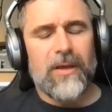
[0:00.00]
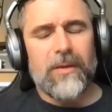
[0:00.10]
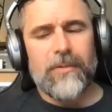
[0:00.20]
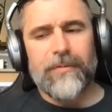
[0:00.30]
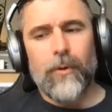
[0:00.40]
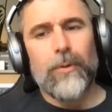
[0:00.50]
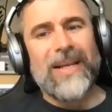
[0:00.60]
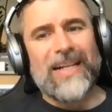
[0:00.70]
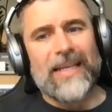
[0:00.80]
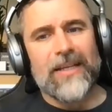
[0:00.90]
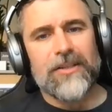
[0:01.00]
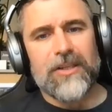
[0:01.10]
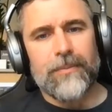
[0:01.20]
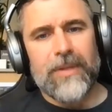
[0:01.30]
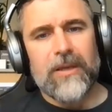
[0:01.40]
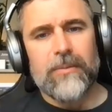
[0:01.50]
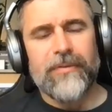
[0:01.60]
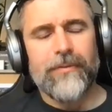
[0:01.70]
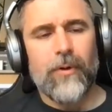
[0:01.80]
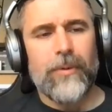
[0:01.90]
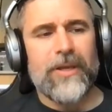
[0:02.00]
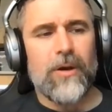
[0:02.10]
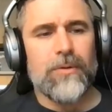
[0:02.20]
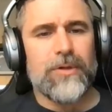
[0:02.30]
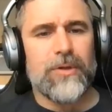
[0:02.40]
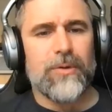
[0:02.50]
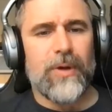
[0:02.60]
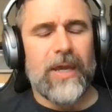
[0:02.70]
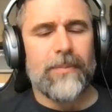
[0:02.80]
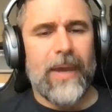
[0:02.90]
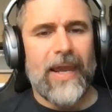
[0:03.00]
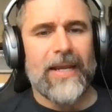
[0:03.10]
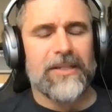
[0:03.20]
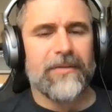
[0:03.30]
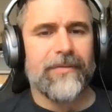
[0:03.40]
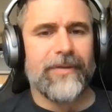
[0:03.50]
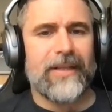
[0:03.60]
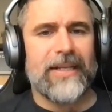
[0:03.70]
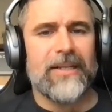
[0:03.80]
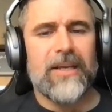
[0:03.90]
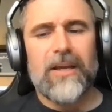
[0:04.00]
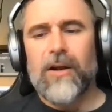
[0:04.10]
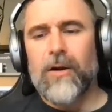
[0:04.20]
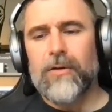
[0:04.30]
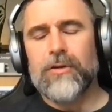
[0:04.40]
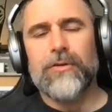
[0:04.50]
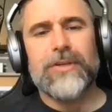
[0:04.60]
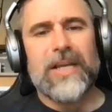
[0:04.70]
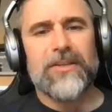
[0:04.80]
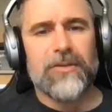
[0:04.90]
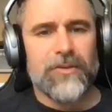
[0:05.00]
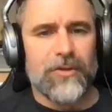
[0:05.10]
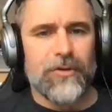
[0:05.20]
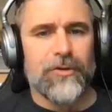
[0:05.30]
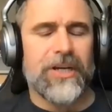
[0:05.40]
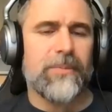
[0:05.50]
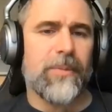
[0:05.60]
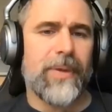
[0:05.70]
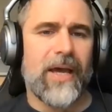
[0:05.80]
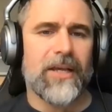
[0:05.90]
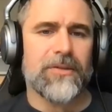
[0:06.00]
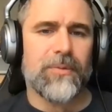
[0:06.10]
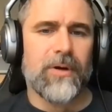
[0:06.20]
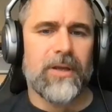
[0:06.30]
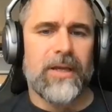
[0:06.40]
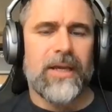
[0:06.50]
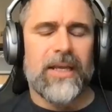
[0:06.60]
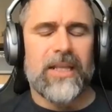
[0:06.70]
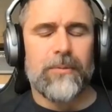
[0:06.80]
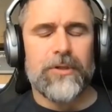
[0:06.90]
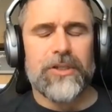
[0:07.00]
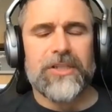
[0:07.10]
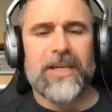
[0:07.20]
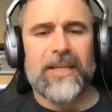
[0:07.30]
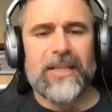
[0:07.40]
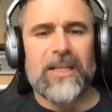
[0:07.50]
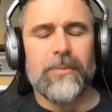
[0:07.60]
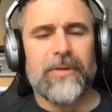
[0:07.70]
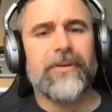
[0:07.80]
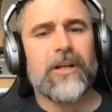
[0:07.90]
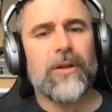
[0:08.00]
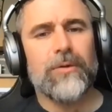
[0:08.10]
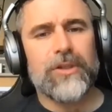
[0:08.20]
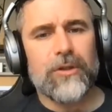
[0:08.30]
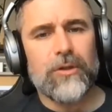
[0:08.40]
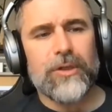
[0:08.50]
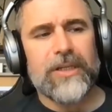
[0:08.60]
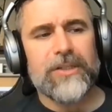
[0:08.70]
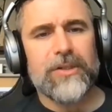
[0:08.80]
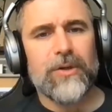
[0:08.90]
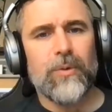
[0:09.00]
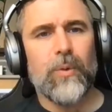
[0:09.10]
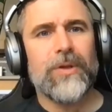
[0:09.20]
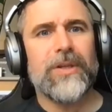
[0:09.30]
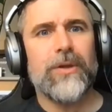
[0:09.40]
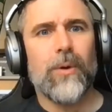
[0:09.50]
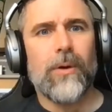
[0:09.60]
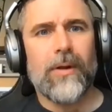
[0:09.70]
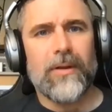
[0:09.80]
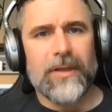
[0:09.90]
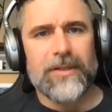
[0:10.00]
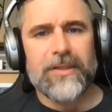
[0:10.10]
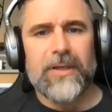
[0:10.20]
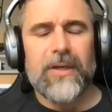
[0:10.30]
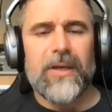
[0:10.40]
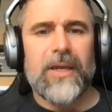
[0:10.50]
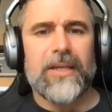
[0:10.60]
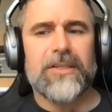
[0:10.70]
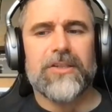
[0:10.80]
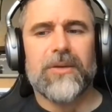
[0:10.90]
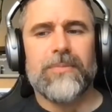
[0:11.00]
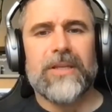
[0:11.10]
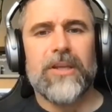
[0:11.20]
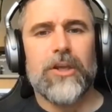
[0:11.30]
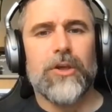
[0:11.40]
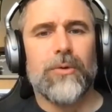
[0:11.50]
before we click on something, and before we go to a page and fill in our credentials or username and password, that we just take a little bit of a closer look into what the U R L is. Is it something that you're